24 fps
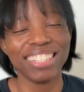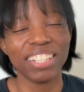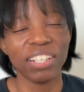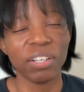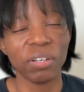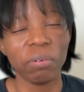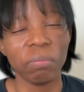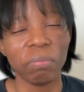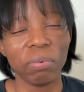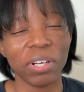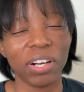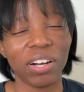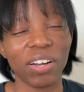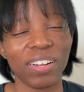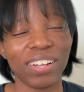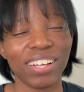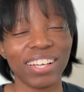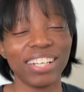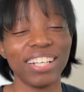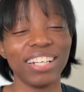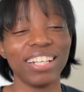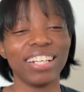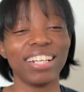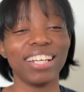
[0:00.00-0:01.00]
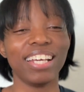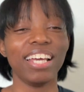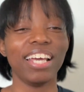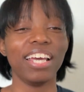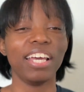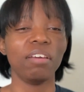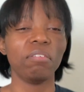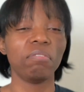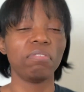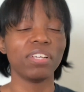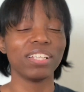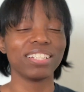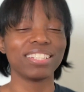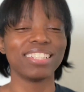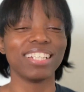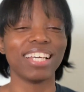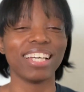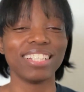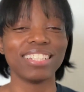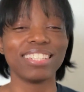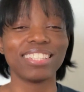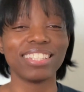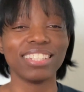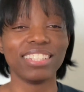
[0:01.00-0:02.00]
I hope you're all good. Feels
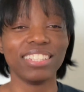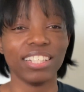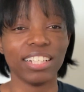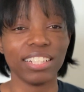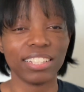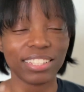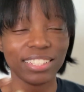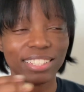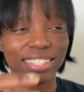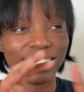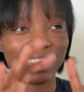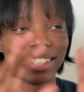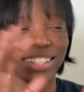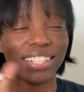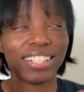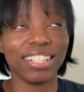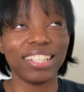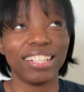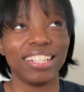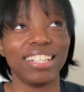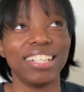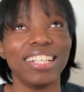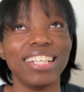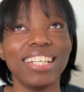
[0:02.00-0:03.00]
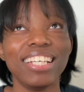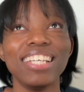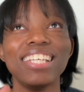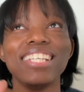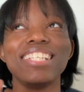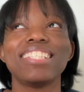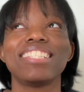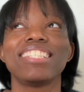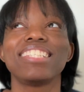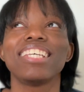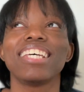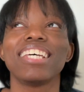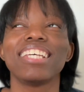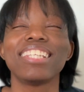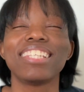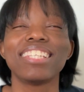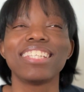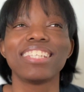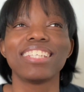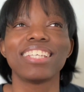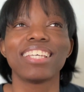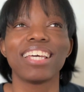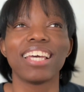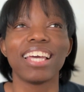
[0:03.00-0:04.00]
nice to just
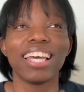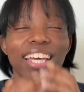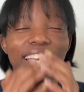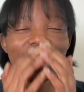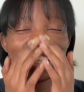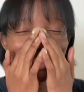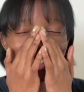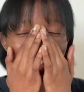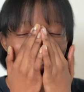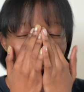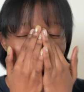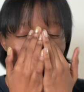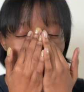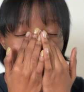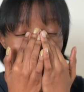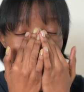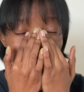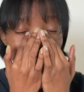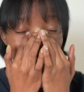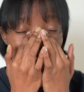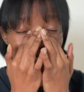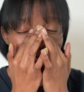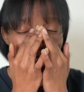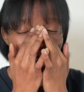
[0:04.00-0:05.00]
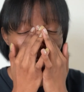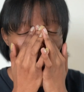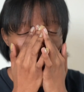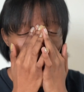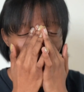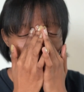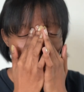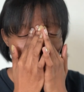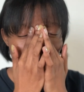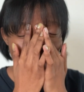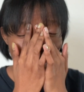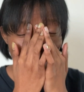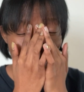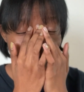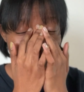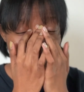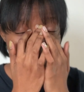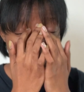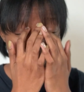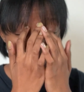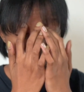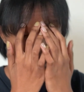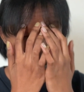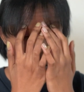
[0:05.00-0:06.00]
sit and just talk to the camera like I
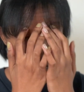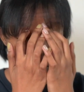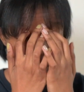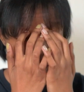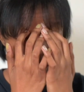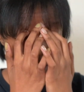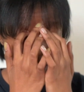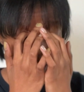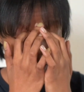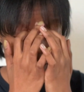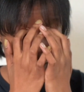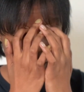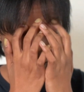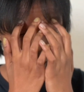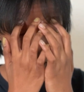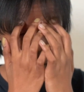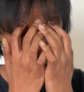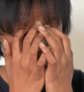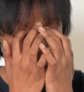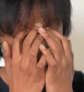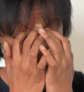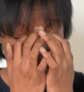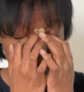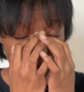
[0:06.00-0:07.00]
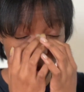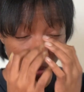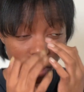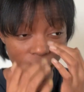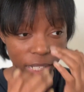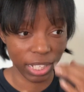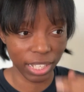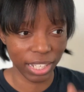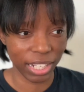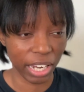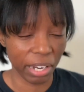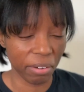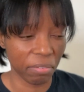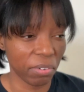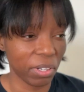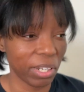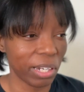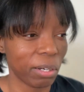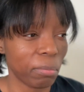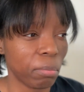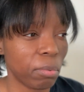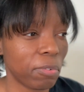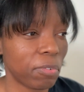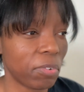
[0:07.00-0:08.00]
did so much in 2020 and every
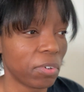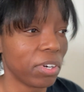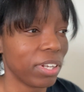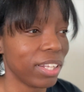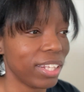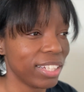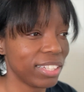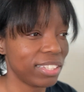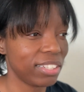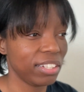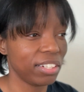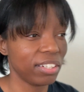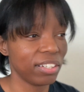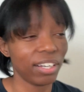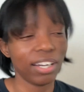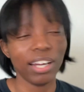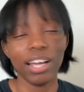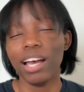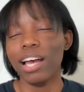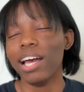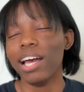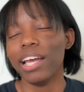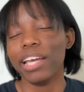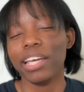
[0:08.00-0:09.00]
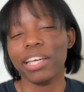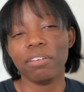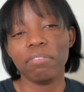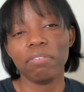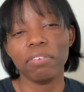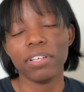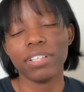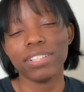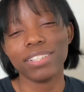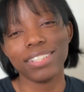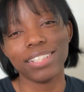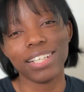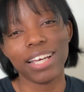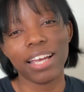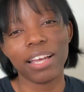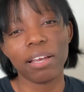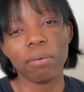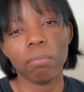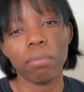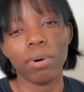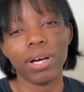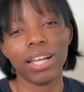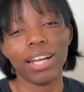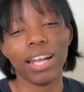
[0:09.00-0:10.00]
year before this year, it feels like.
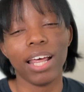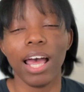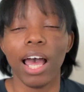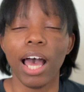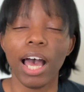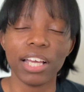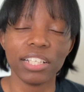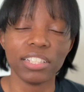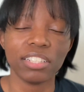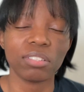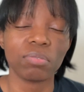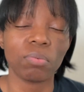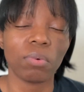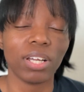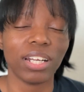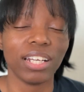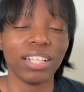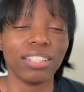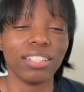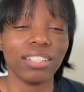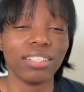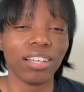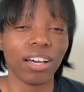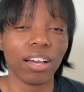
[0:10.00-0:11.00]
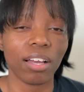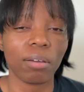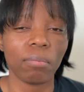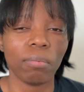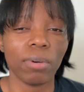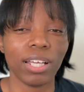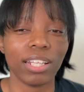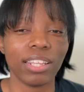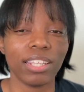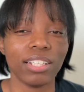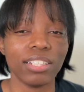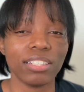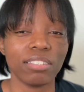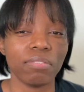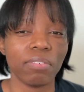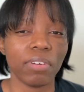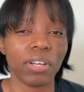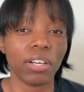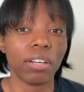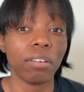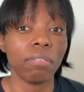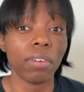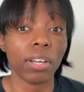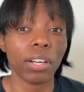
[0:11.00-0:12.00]
But I just wanted to talk about this
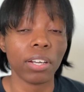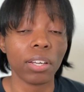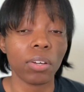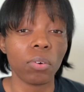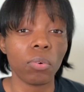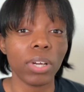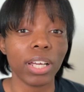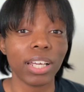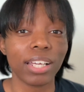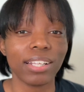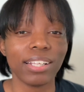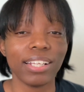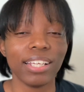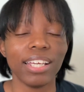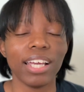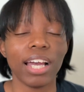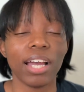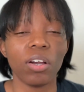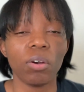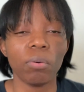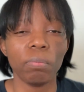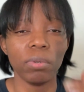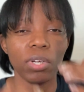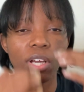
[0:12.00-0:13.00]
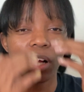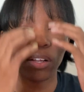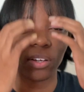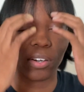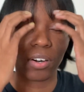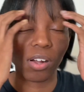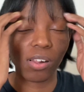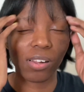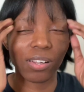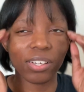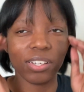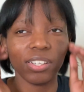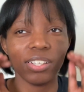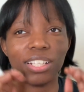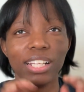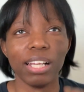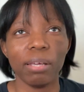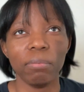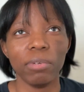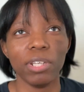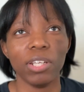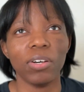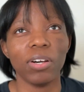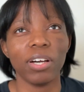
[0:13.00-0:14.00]
very, very quickly. I hope y'all are all good.
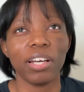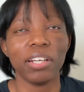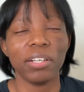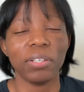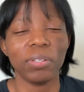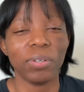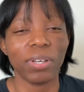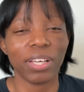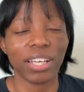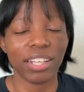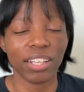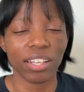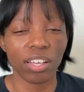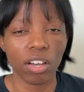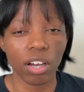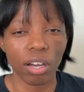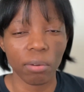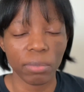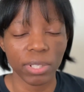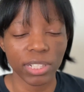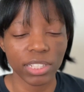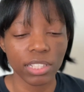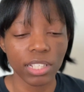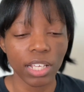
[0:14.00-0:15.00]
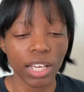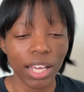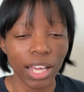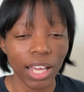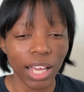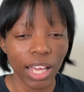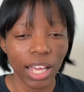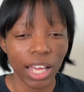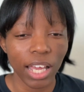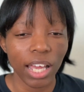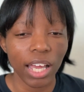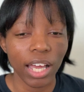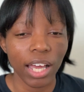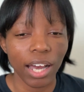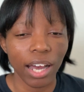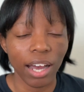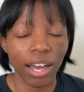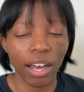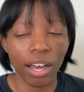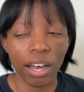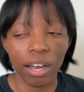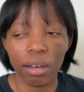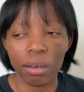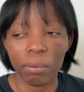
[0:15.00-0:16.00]
Let me know how you're doing in the comments.
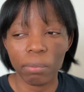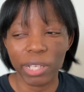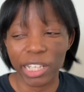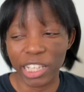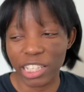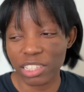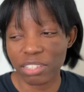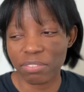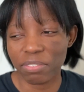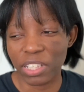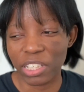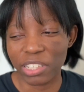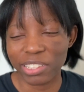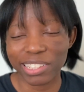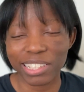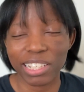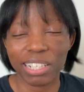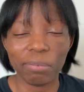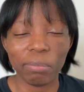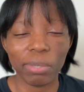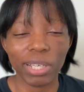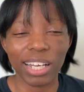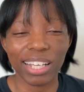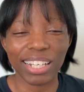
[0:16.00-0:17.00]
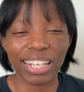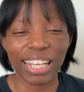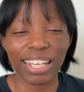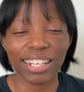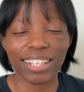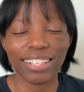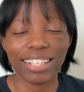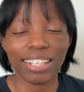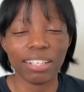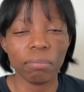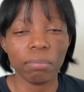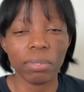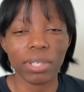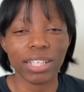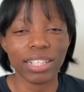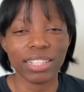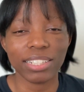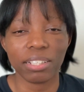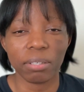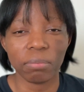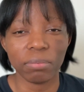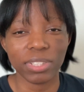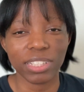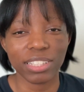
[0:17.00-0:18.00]
And this video is going to be unedited
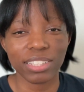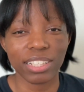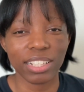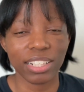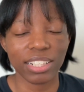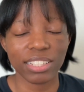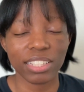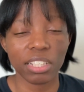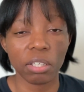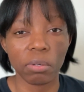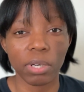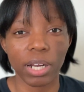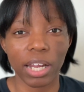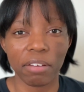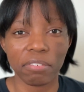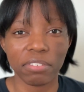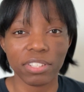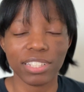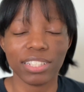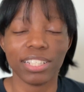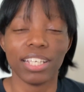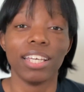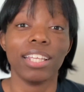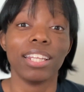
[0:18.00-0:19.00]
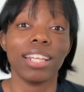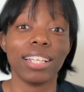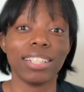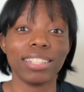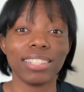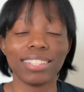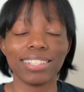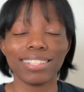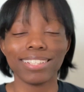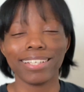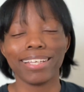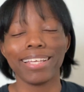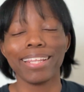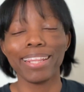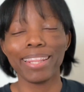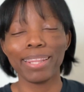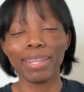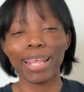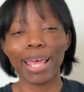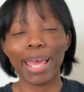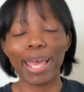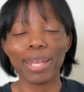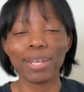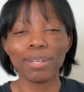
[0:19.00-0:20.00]
because I'm just going to say what I have to say and that's
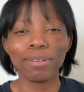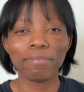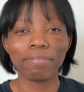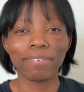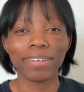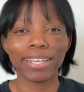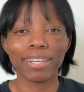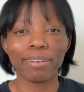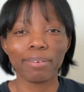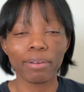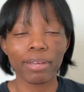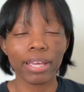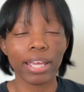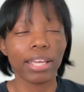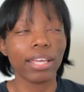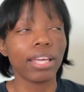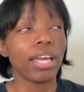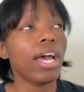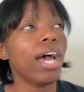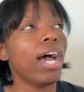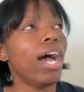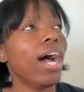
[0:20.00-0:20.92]
the end of it, okay?